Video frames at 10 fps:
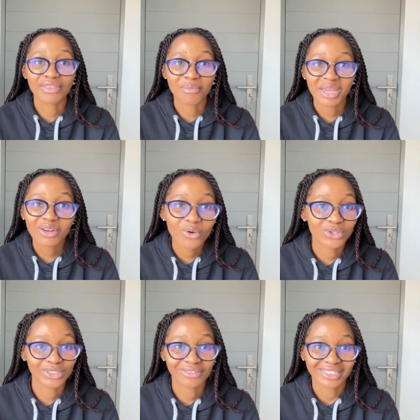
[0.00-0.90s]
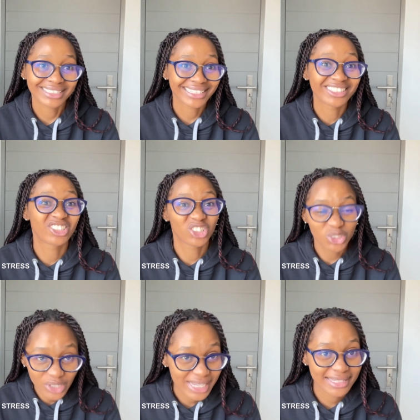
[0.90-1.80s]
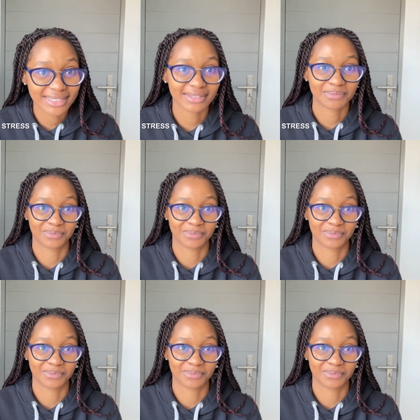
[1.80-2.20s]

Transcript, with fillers: The main cause of it is stress.